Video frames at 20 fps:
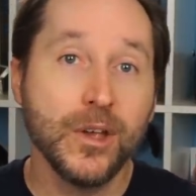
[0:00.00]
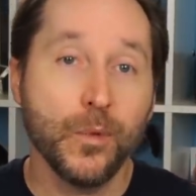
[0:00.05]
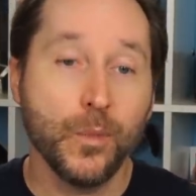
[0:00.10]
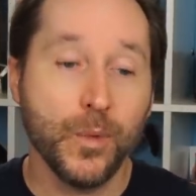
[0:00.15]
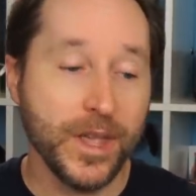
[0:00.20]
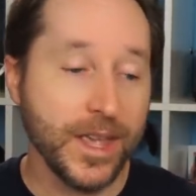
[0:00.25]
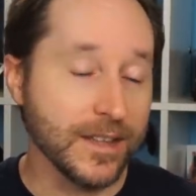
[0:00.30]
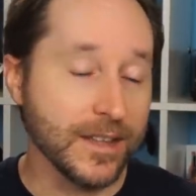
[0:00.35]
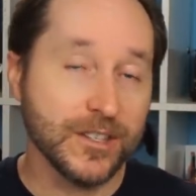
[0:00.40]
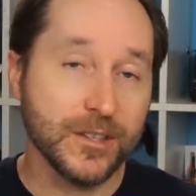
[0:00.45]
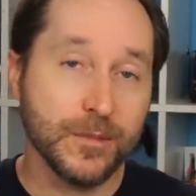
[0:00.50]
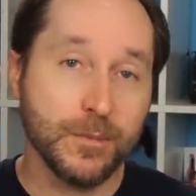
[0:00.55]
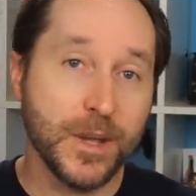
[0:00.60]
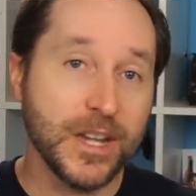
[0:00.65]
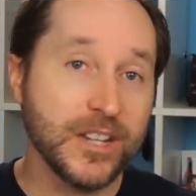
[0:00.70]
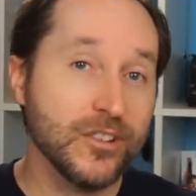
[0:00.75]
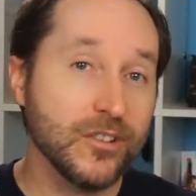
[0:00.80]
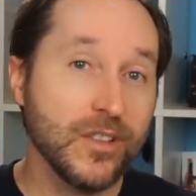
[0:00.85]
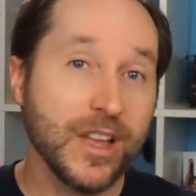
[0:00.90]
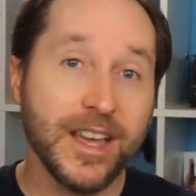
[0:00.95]
we had
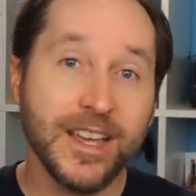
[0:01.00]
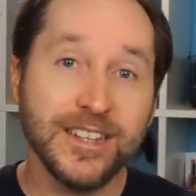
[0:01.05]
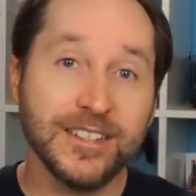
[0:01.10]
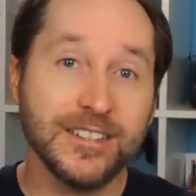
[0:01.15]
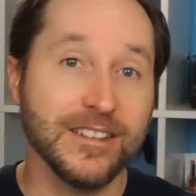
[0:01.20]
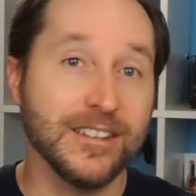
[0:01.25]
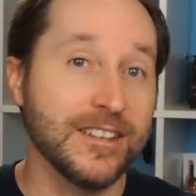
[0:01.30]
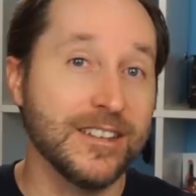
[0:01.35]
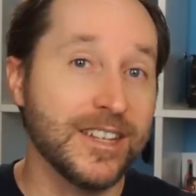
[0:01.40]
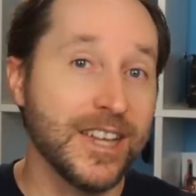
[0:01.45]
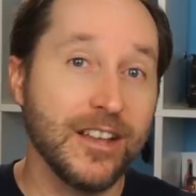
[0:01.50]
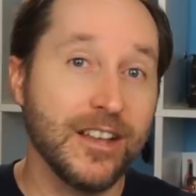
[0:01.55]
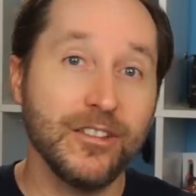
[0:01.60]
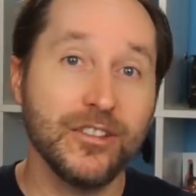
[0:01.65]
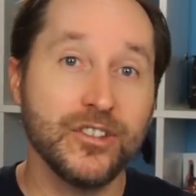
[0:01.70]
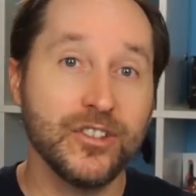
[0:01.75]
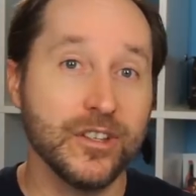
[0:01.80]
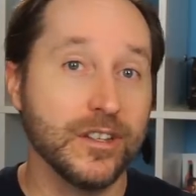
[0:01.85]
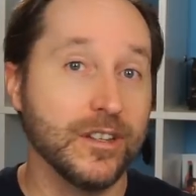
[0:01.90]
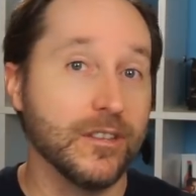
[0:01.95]
specialized,
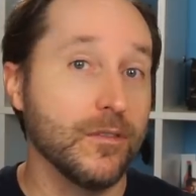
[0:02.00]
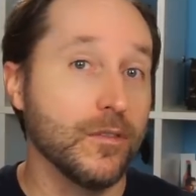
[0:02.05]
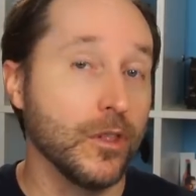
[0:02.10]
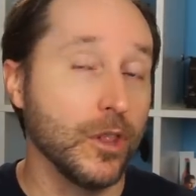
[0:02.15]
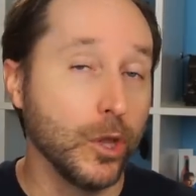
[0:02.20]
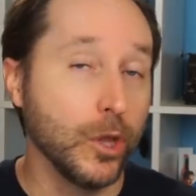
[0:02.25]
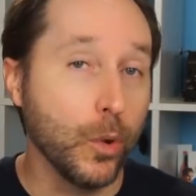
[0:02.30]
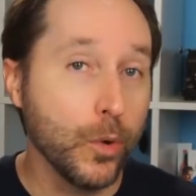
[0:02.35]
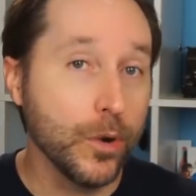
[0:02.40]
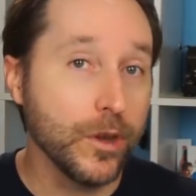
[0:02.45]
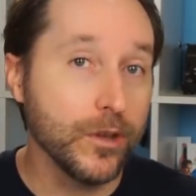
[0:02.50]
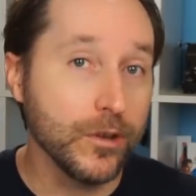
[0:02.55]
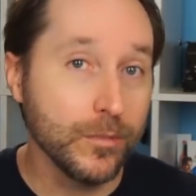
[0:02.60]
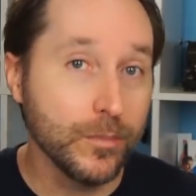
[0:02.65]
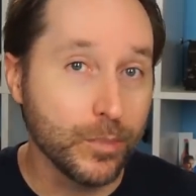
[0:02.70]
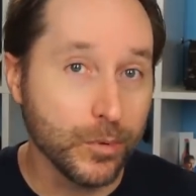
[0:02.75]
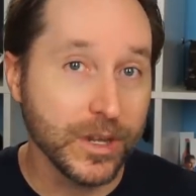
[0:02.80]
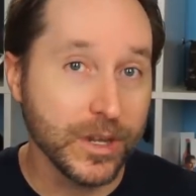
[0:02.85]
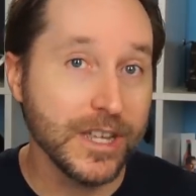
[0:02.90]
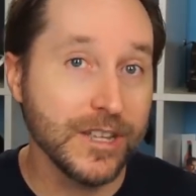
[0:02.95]
intelligent, loyal
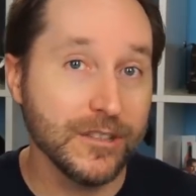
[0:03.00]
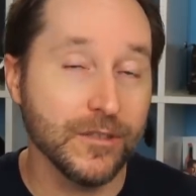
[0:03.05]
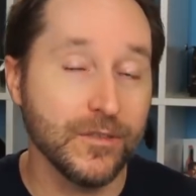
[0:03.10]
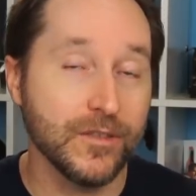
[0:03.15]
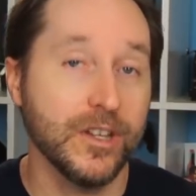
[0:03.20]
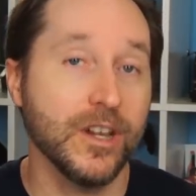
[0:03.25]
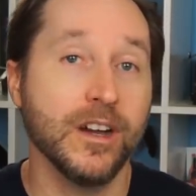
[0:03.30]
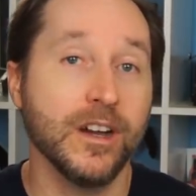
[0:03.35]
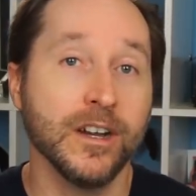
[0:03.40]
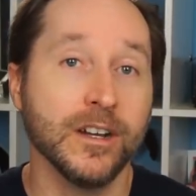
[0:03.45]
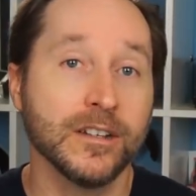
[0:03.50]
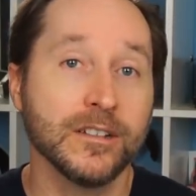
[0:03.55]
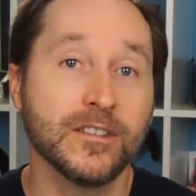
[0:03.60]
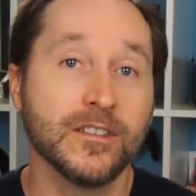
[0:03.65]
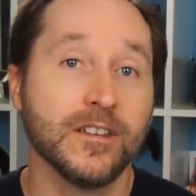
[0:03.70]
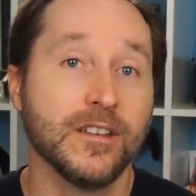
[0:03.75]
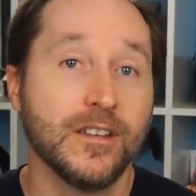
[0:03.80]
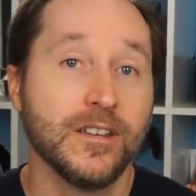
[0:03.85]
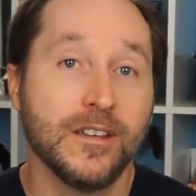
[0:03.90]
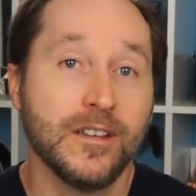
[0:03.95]
breeds of dogs